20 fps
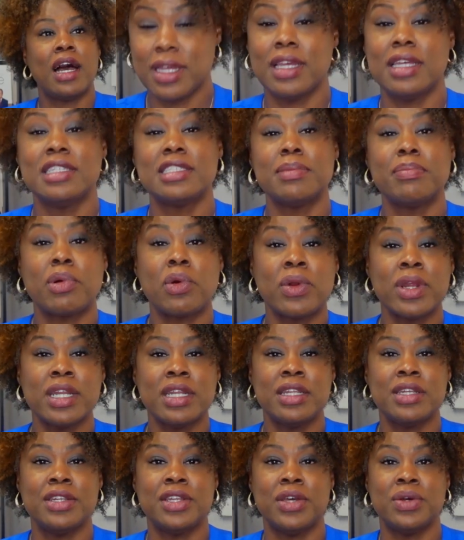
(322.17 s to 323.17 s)
It's
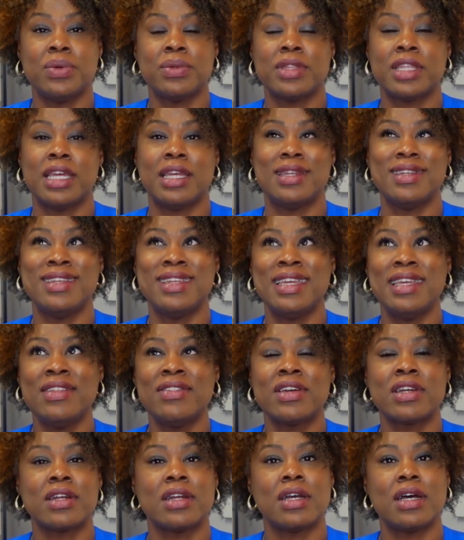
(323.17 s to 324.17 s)
important to note that
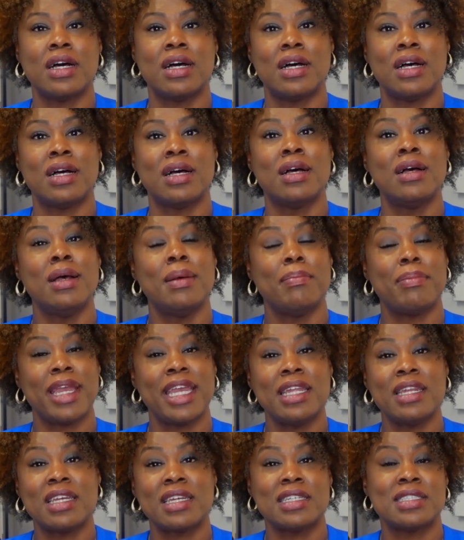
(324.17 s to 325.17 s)
neither a
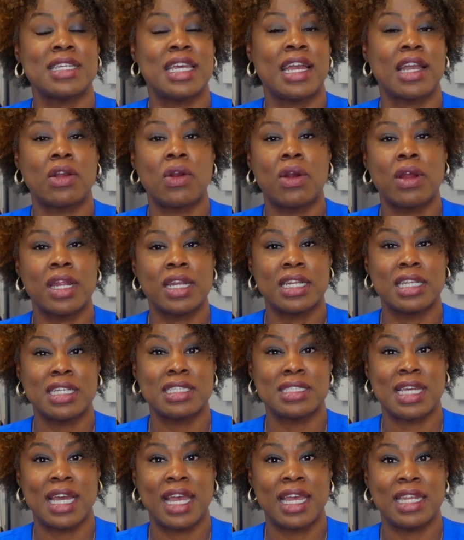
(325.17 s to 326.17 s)
panic attack or an
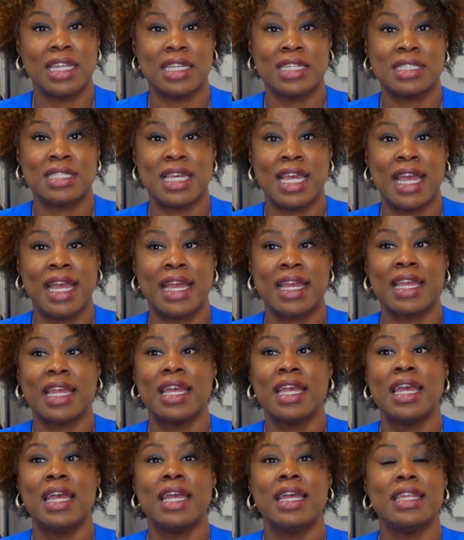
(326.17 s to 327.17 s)
anxiety attack
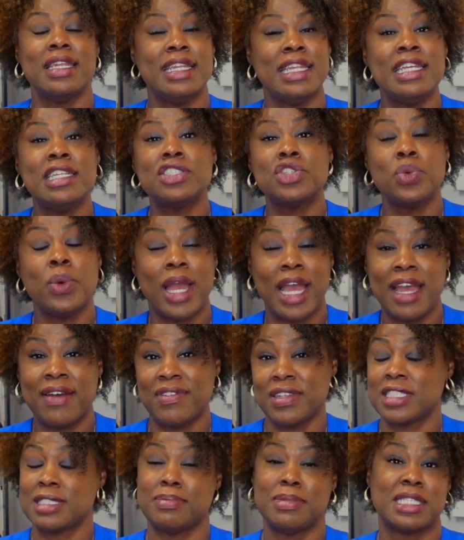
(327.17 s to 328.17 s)
need to have
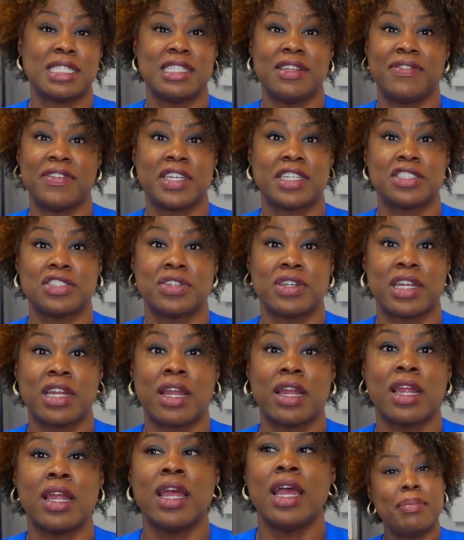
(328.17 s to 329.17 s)
a specific
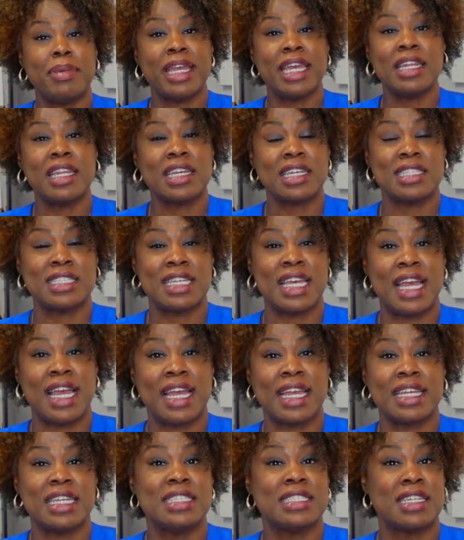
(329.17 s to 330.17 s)
trigger. A panic
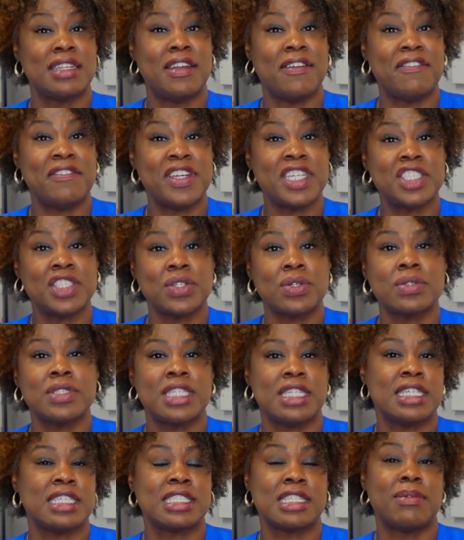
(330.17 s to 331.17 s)
attack is an official
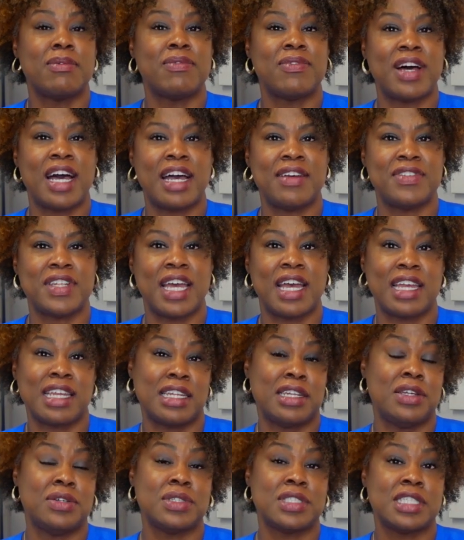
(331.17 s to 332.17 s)
DSM-5
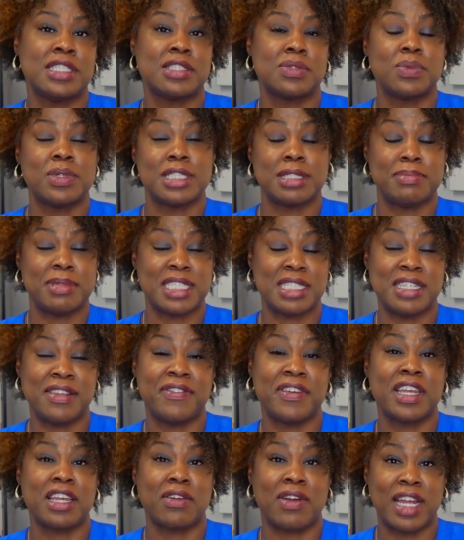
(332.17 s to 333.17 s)
diagnosis with
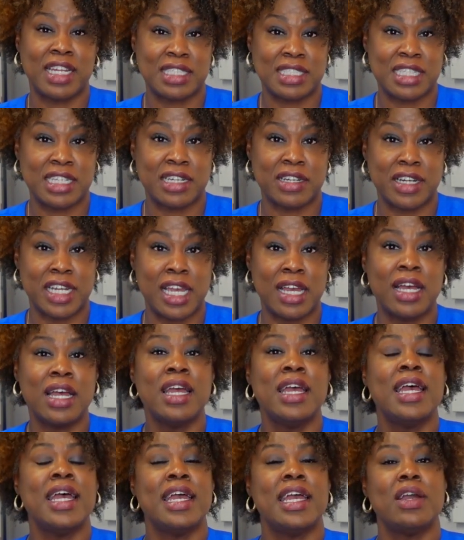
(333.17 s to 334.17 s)
specific criteria,
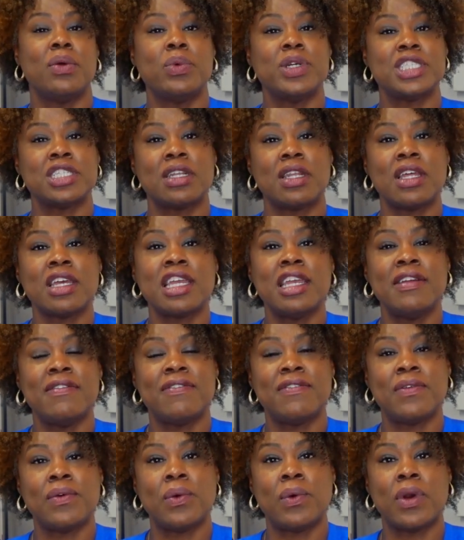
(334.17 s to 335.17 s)
and what you're looking
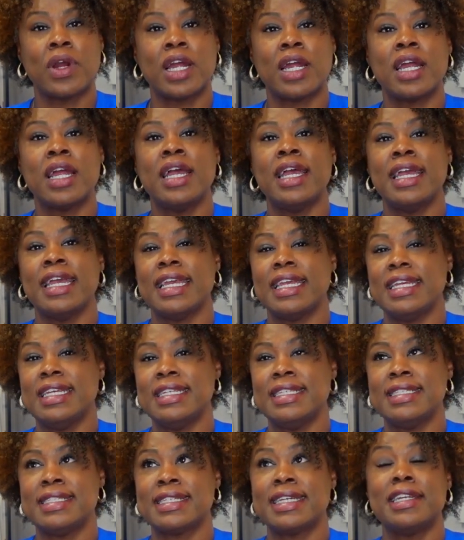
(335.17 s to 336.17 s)
for
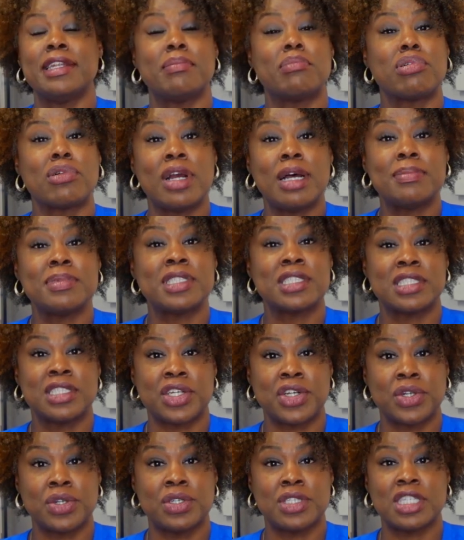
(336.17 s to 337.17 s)
is an abrupt
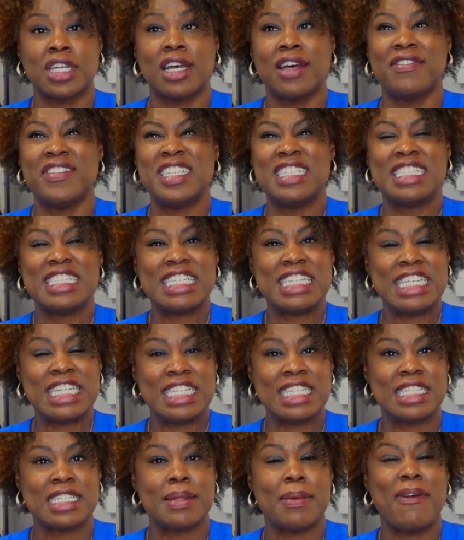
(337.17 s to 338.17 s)
surge of
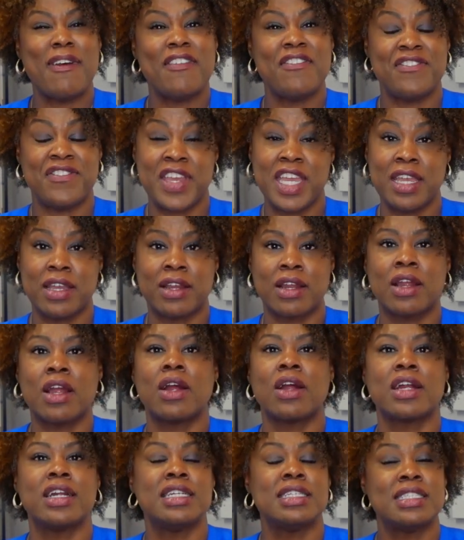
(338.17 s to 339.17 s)
intense fear
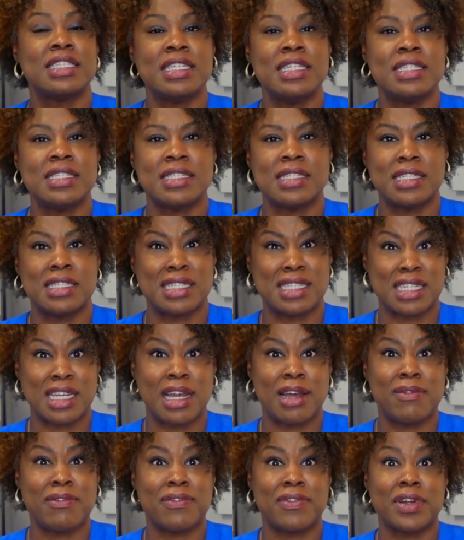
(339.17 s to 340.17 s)
or intense
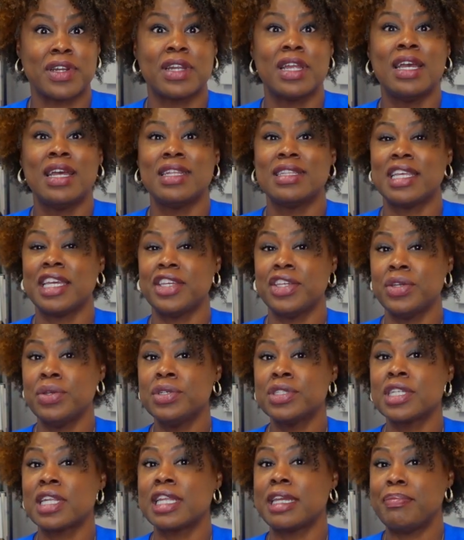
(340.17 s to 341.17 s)
discomfort that
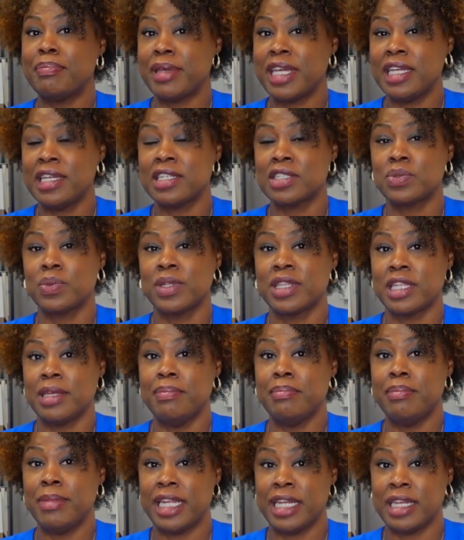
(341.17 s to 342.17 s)
usually peaks
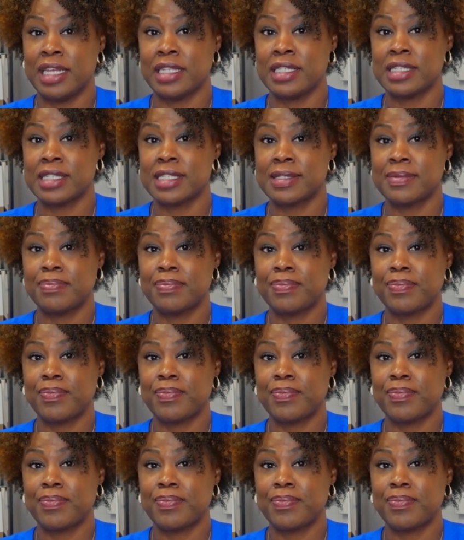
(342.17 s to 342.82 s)
within minutes,